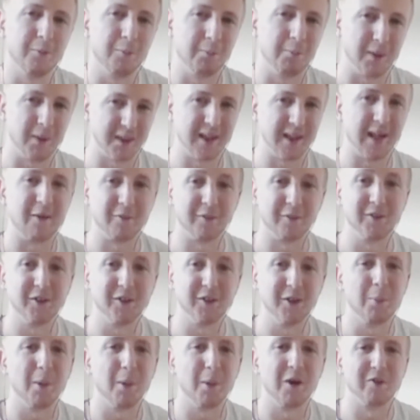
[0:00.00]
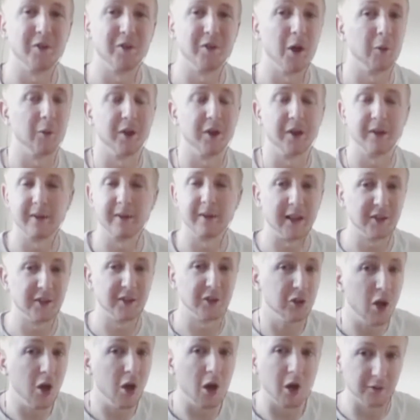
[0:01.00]
Myself and you both know that that's
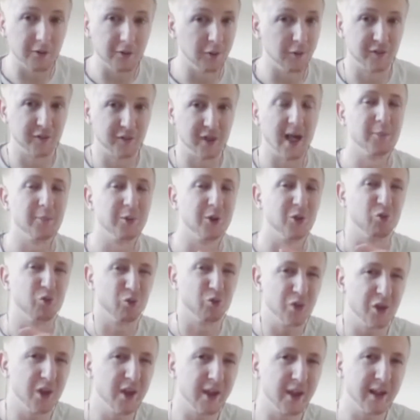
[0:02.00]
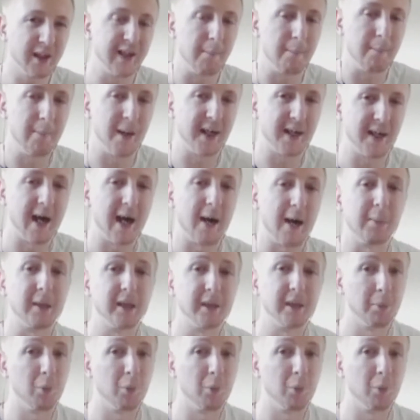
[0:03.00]
not enough time to really embed habits,